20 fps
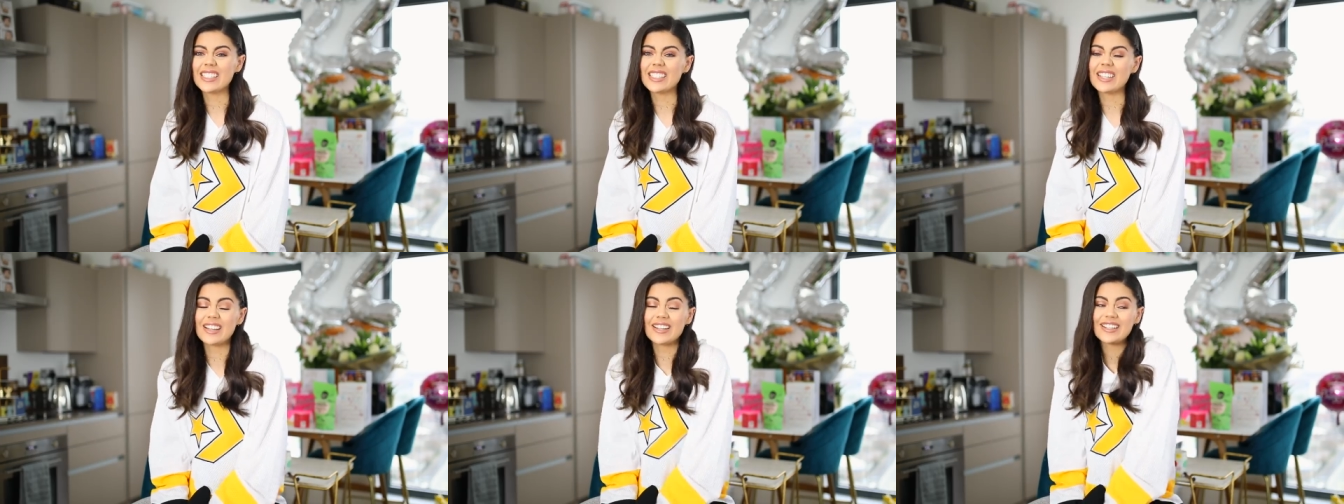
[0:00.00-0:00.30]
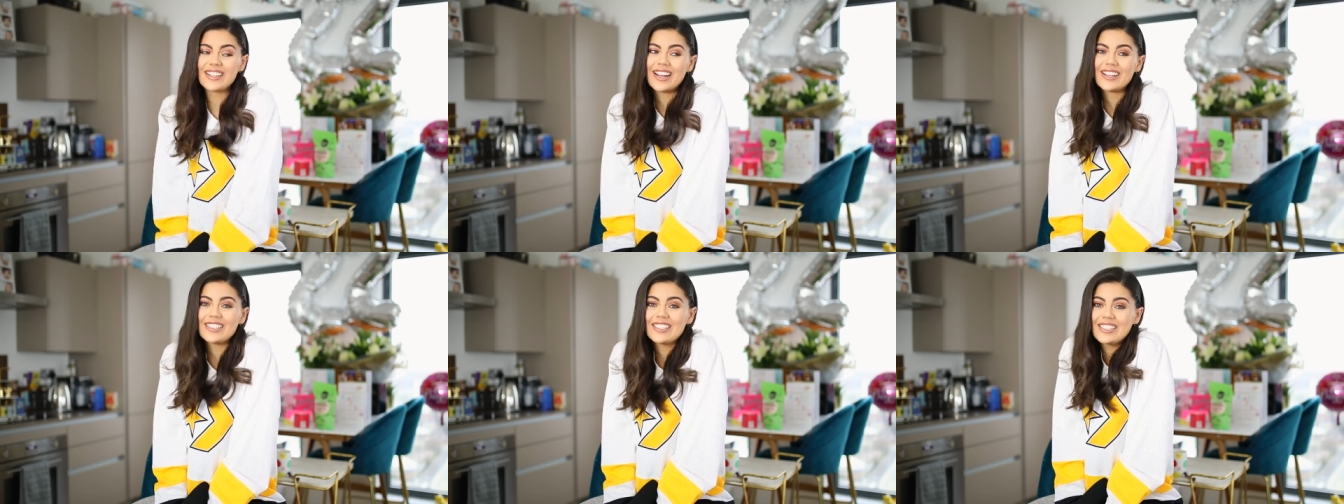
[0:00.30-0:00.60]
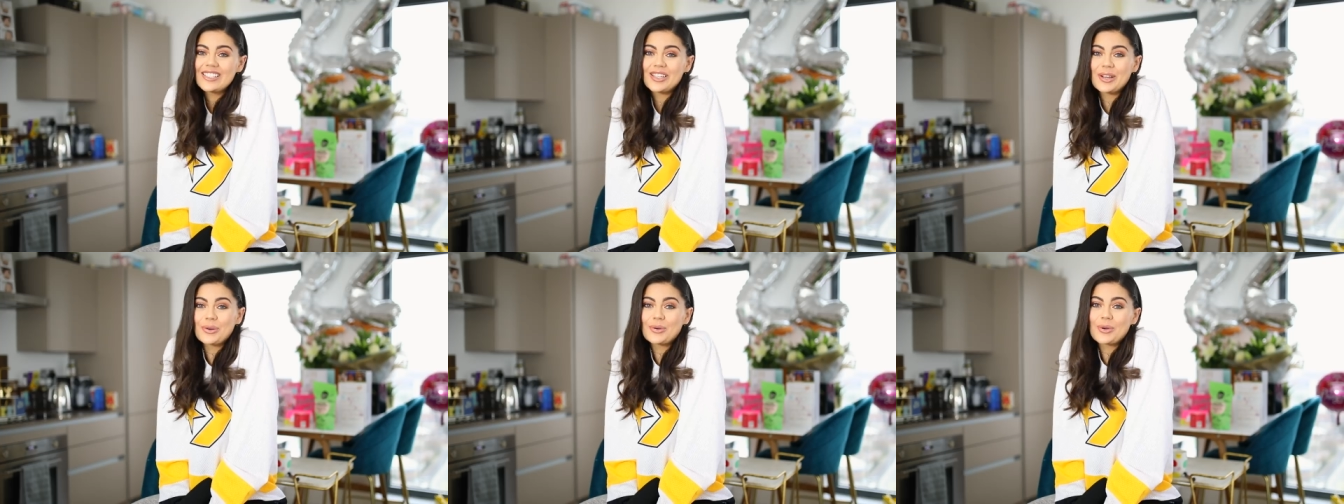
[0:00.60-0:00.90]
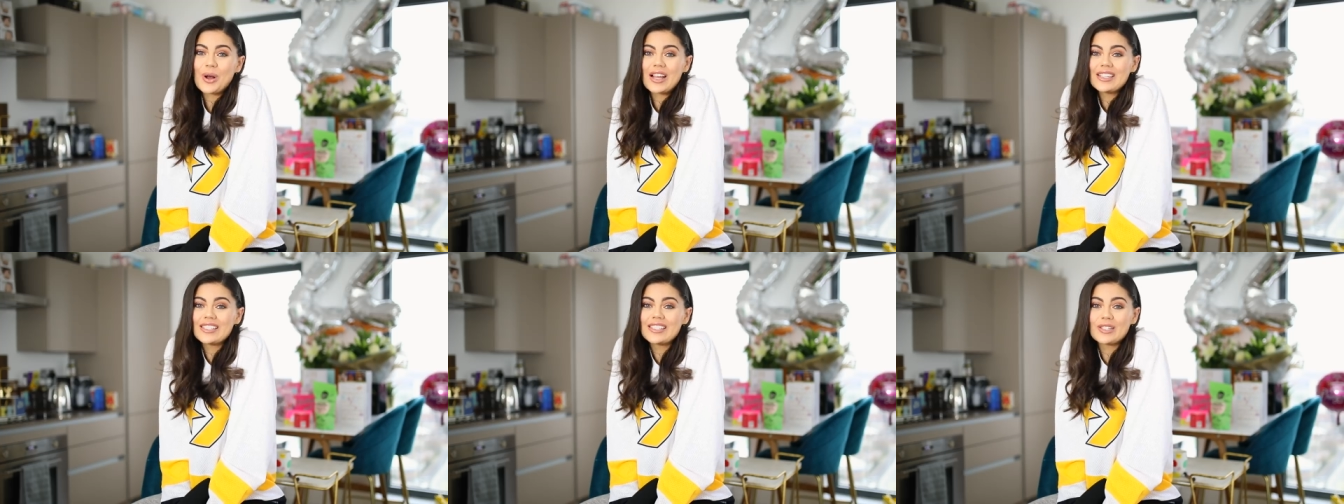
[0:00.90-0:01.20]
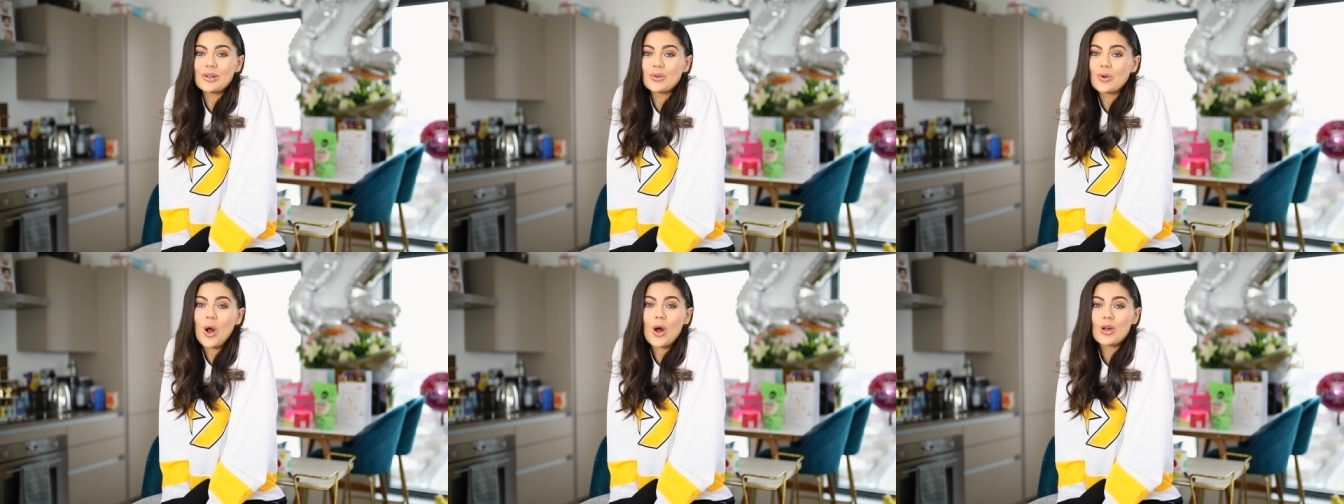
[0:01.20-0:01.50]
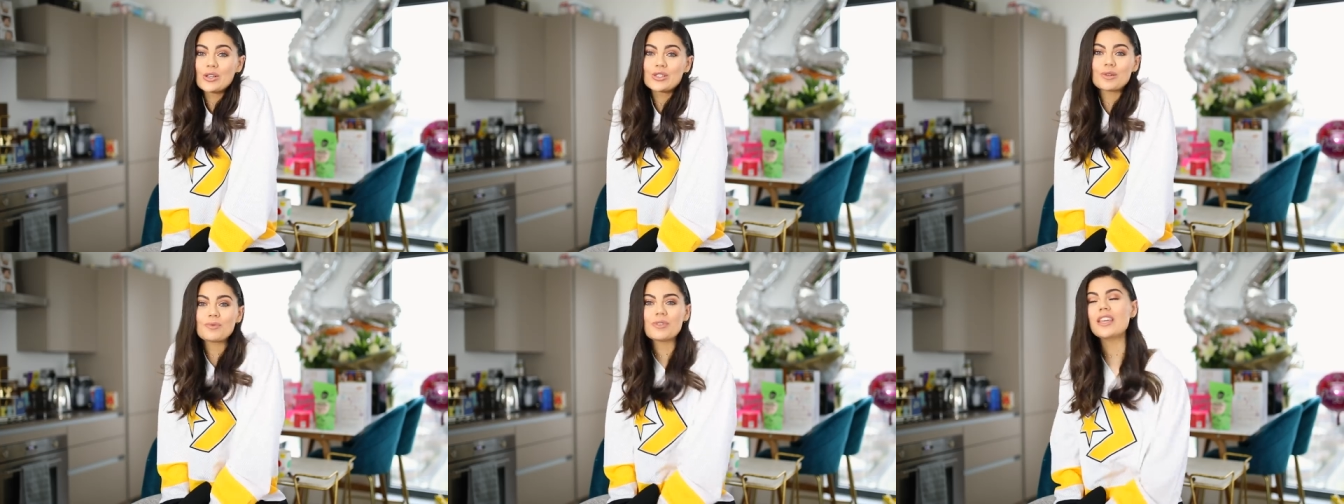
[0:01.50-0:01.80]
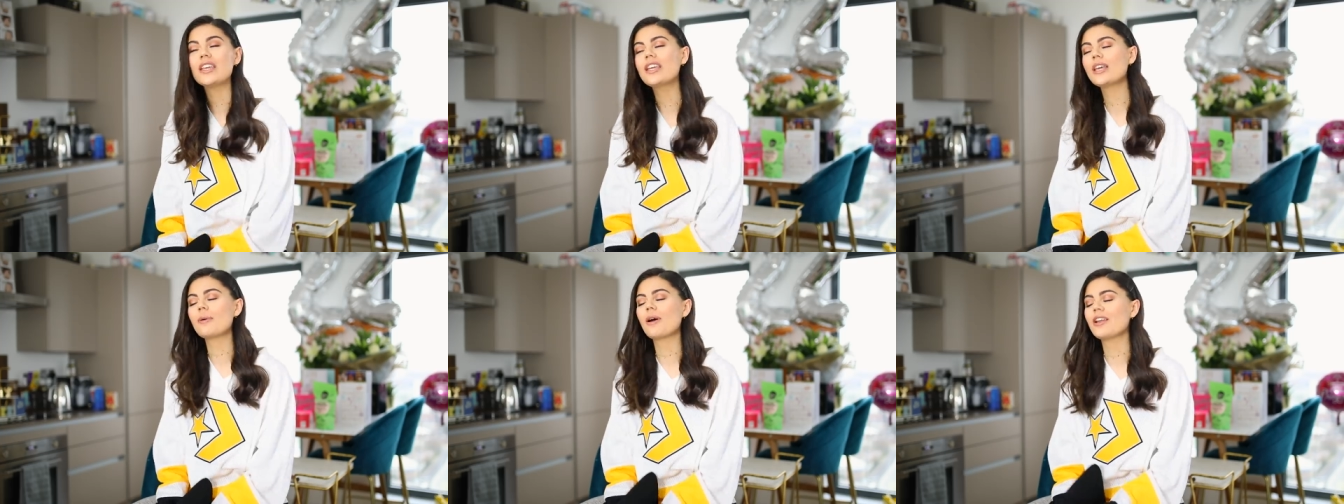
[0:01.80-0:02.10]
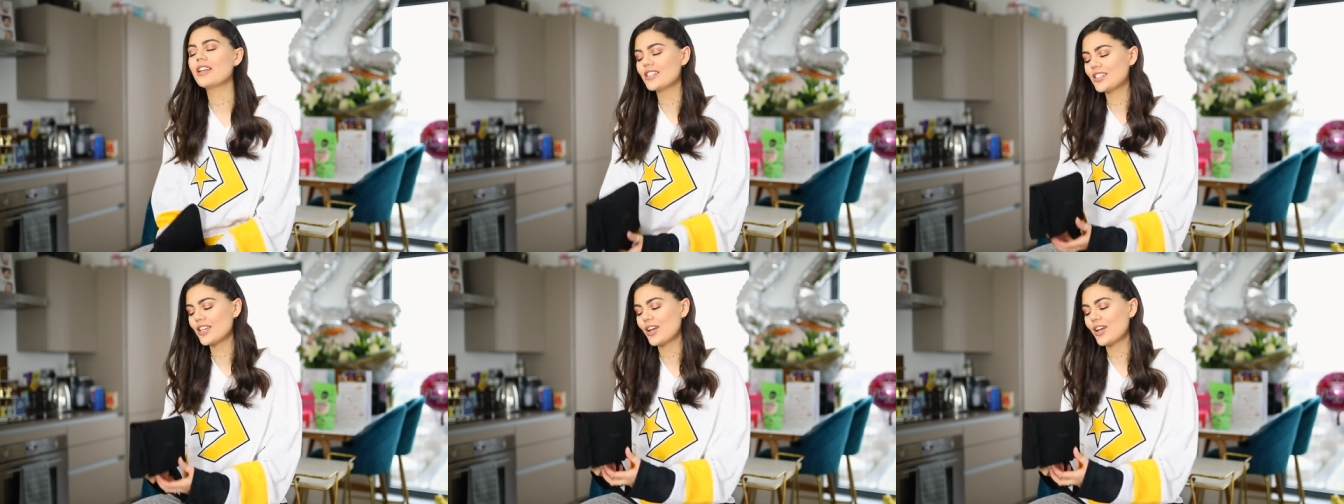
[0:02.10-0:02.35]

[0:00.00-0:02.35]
like I still, I still can't stop thinking about it.